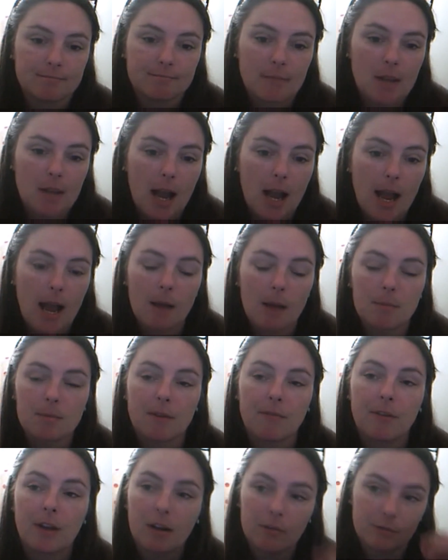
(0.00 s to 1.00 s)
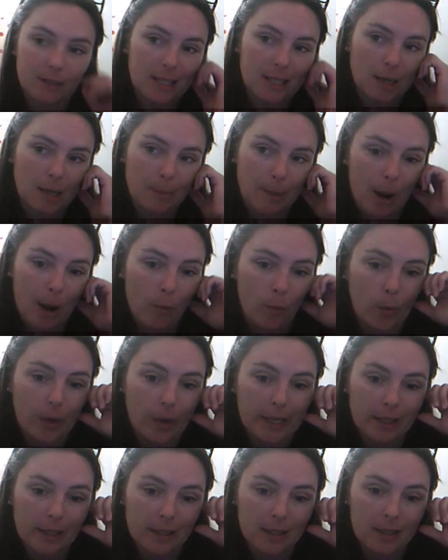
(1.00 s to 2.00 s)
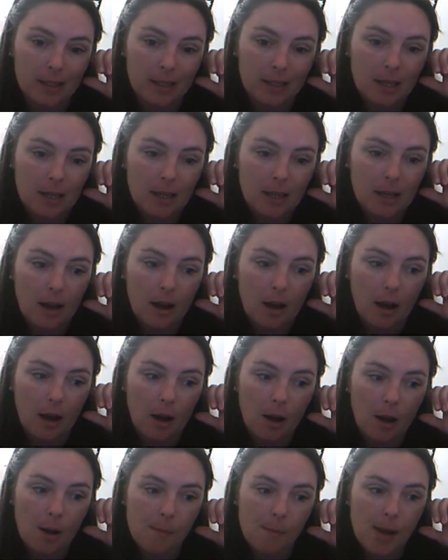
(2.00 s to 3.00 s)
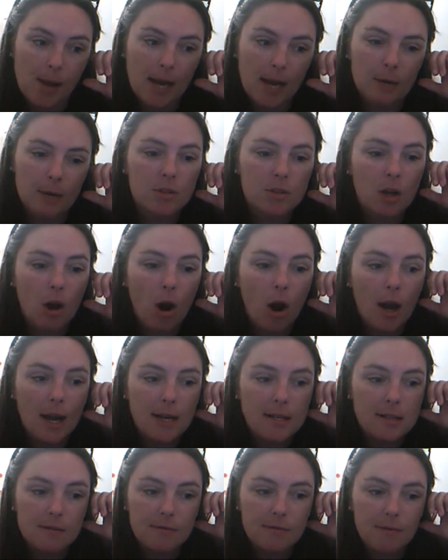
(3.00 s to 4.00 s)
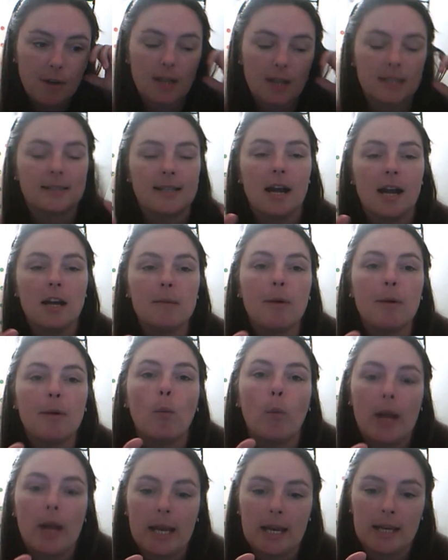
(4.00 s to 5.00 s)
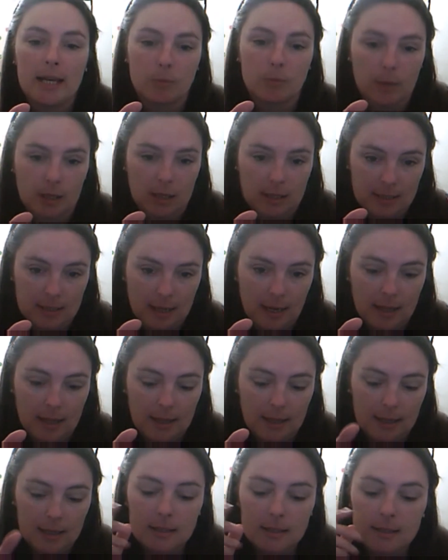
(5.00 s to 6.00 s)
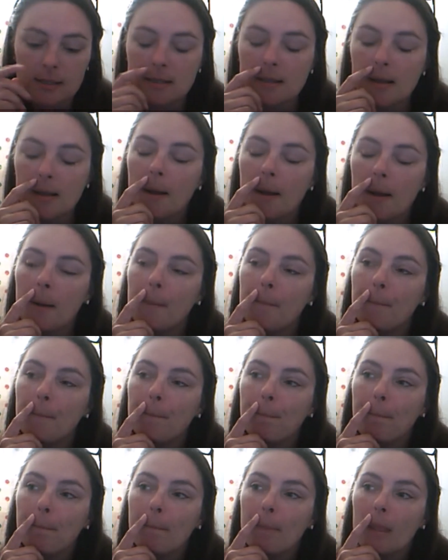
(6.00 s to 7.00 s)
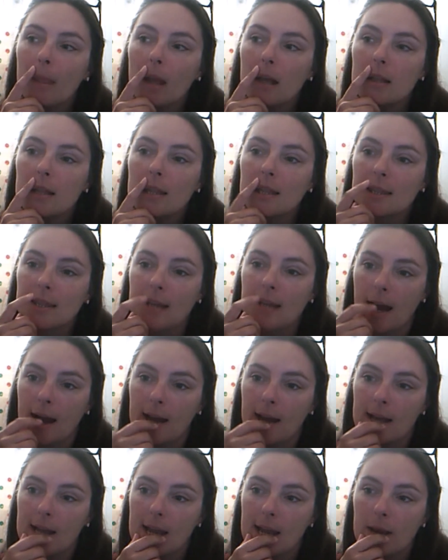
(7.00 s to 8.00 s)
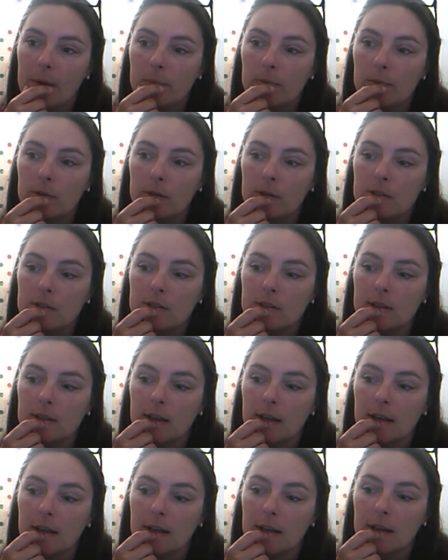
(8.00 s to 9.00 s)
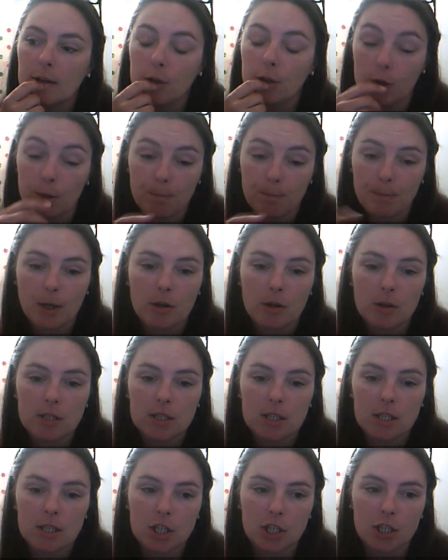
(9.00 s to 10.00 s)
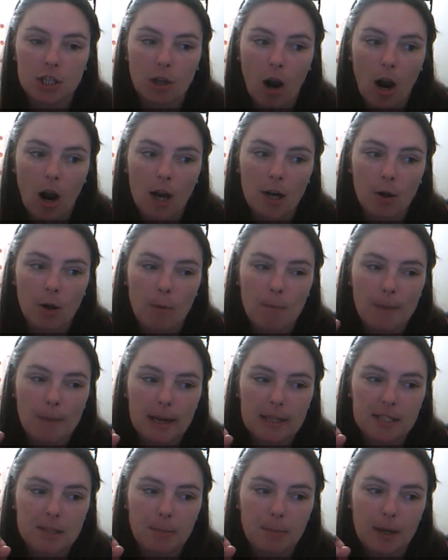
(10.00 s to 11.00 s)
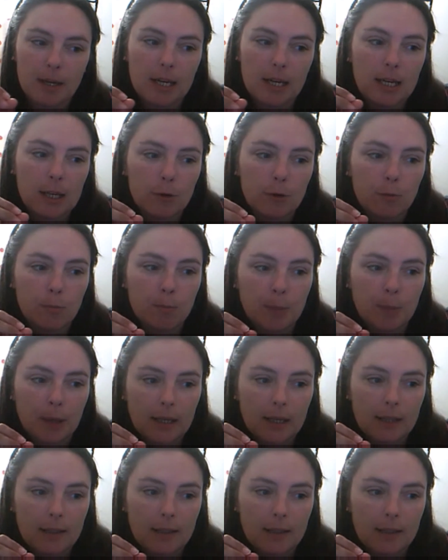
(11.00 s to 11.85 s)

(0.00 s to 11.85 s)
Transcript: I think I read it in about a week, and it was kind of, I sound a bit weird when I say this, that it was good because she'd kind of gone back to being a little bit,